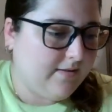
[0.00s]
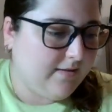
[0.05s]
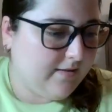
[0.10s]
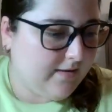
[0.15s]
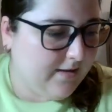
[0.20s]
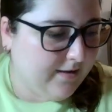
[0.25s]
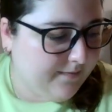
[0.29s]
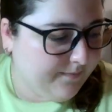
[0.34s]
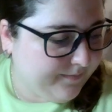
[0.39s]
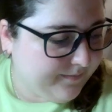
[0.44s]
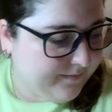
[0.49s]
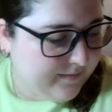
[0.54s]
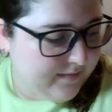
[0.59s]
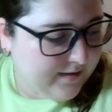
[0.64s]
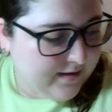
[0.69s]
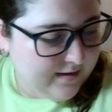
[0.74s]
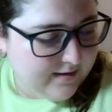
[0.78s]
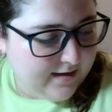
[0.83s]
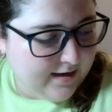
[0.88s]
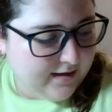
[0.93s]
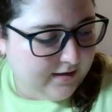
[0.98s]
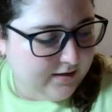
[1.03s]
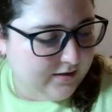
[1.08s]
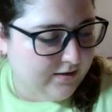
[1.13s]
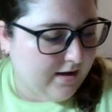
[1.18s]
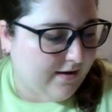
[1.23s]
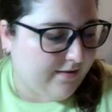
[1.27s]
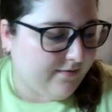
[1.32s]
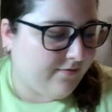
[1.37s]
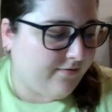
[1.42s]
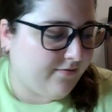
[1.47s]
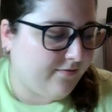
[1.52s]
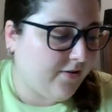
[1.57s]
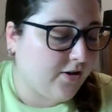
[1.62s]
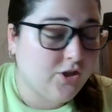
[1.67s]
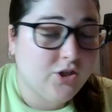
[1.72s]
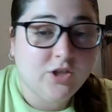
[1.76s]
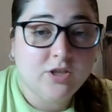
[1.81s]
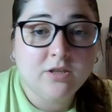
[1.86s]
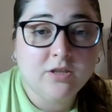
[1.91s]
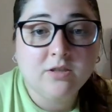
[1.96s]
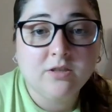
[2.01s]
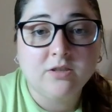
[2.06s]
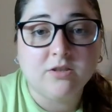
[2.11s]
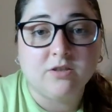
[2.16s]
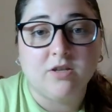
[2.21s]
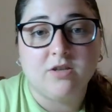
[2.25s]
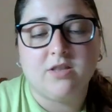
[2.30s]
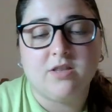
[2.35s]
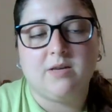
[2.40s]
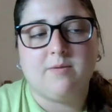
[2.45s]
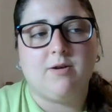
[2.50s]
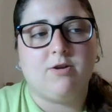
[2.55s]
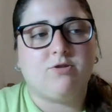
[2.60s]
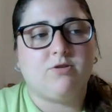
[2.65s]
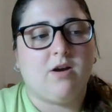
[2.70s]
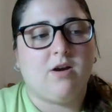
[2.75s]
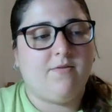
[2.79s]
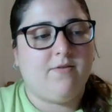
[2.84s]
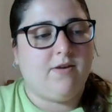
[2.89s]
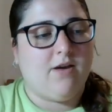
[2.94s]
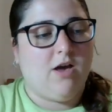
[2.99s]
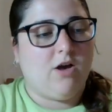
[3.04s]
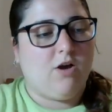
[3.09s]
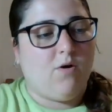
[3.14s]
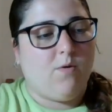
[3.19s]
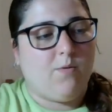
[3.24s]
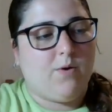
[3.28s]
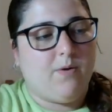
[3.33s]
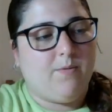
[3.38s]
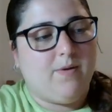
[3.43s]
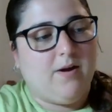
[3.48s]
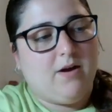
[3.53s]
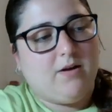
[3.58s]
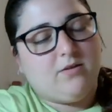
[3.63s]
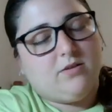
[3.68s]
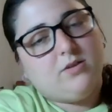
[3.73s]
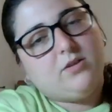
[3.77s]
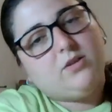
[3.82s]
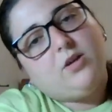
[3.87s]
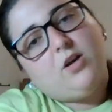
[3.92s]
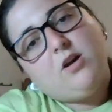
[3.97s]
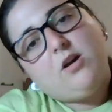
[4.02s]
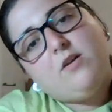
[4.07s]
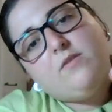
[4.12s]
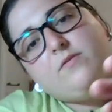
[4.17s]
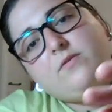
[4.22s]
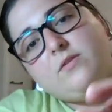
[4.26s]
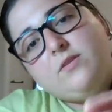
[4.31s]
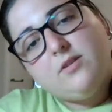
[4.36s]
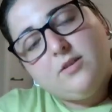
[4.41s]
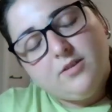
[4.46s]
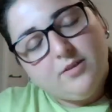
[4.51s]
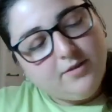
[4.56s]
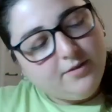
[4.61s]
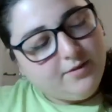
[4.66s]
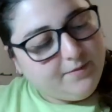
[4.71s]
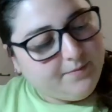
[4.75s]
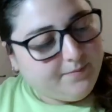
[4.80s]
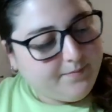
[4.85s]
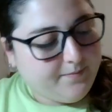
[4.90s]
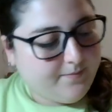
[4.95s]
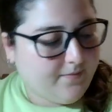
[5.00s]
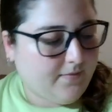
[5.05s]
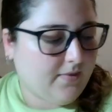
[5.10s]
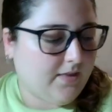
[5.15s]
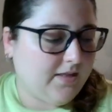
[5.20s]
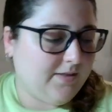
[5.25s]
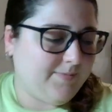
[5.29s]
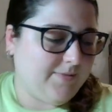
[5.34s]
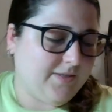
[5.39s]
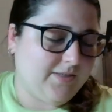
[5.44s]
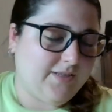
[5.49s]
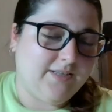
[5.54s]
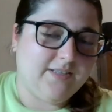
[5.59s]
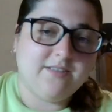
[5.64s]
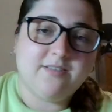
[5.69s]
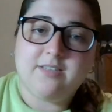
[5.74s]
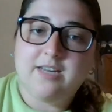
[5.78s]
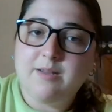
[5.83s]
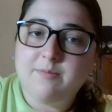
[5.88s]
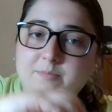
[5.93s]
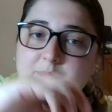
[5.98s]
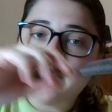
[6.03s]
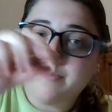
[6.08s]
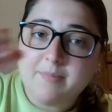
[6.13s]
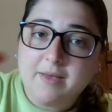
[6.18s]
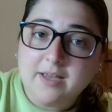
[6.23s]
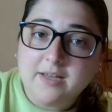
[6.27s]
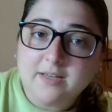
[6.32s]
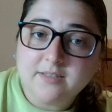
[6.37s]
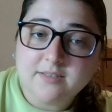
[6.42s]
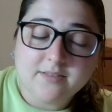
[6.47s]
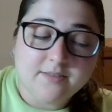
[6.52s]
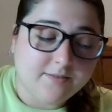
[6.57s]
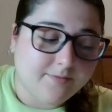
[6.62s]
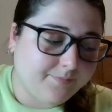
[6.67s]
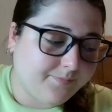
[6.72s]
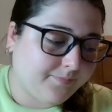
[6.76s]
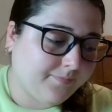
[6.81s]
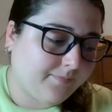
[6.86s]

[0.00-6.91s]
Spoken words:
Okay. Next, you have friction. So think about driving and going around curves, especially steep banks.